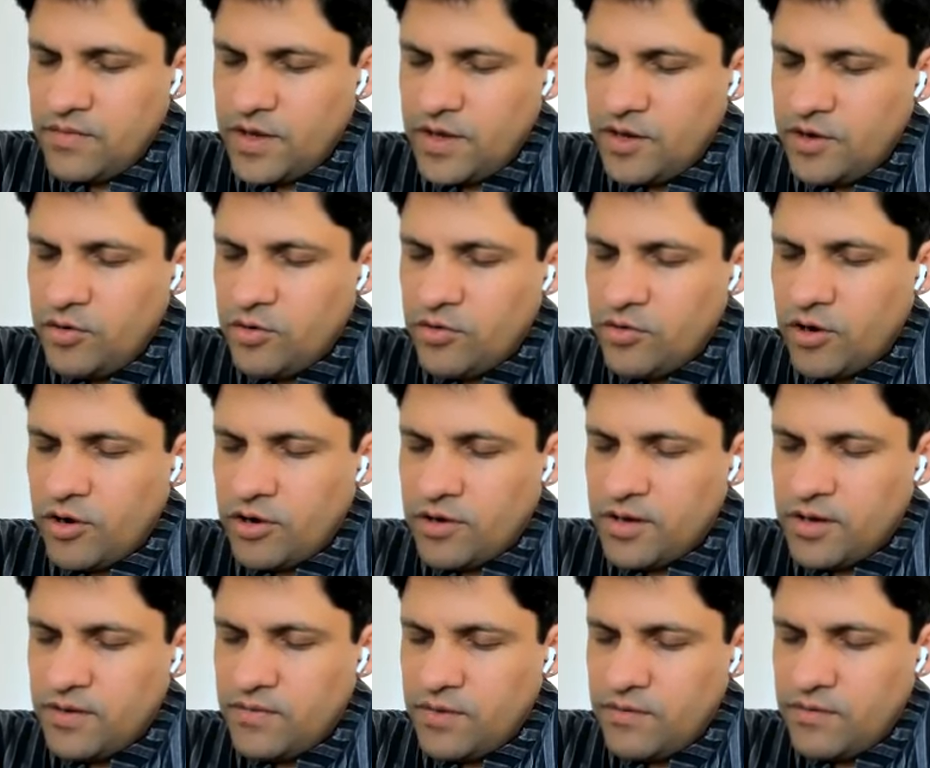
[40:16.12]
We get
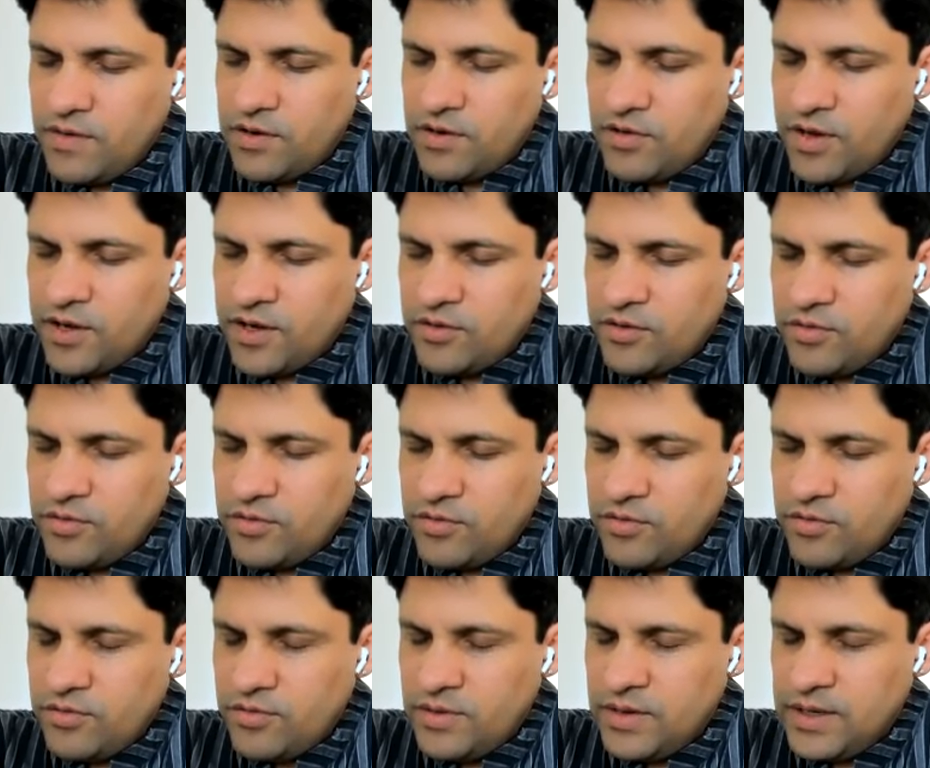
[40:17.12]
neurotic when we try
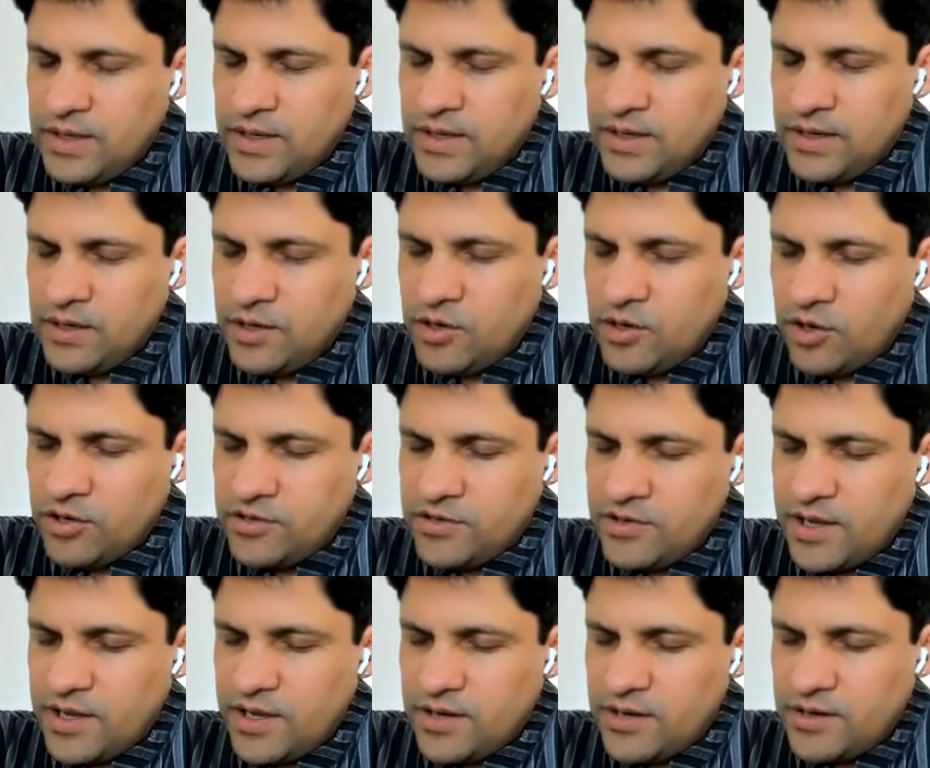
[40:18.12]
to
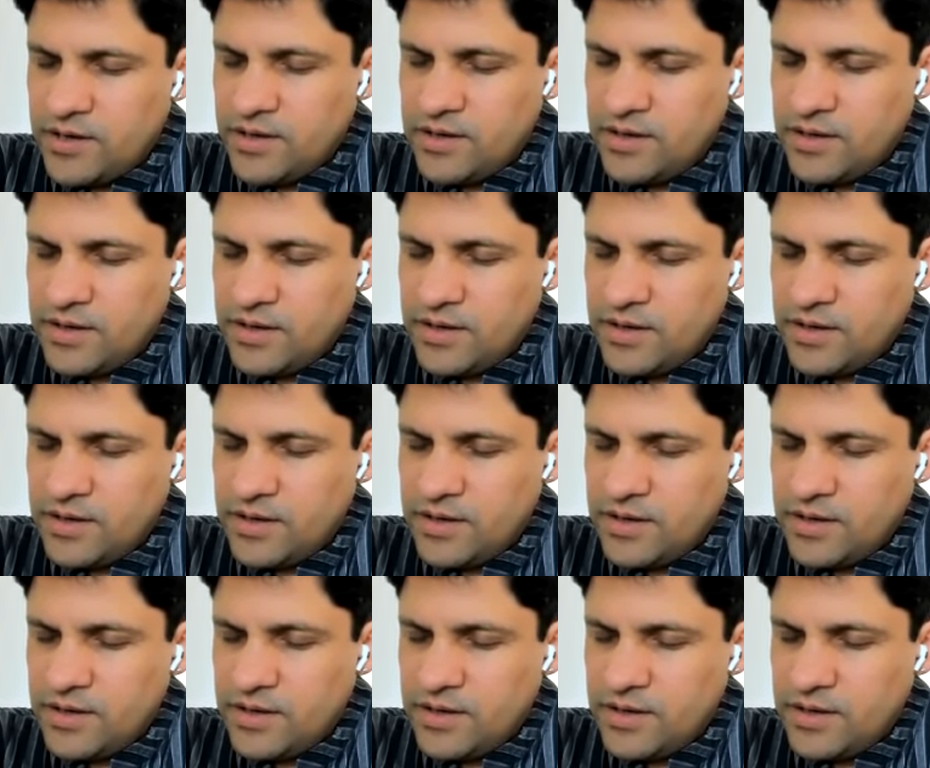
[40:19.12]
dodge that.